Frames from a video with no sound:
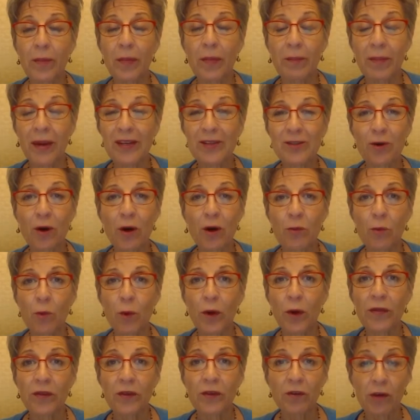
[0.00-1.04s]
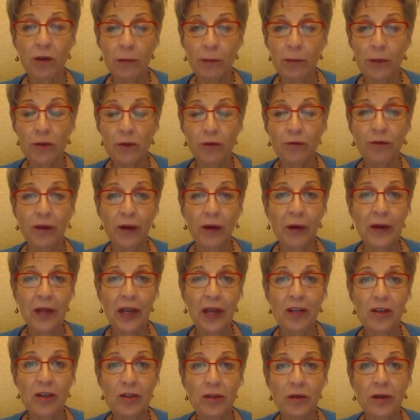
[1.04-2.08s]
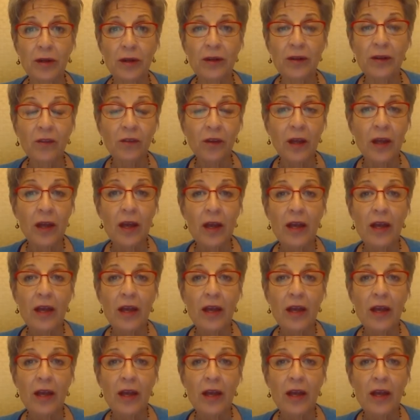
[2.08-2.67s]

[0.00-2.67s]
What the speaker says: based on what the temperature variation is,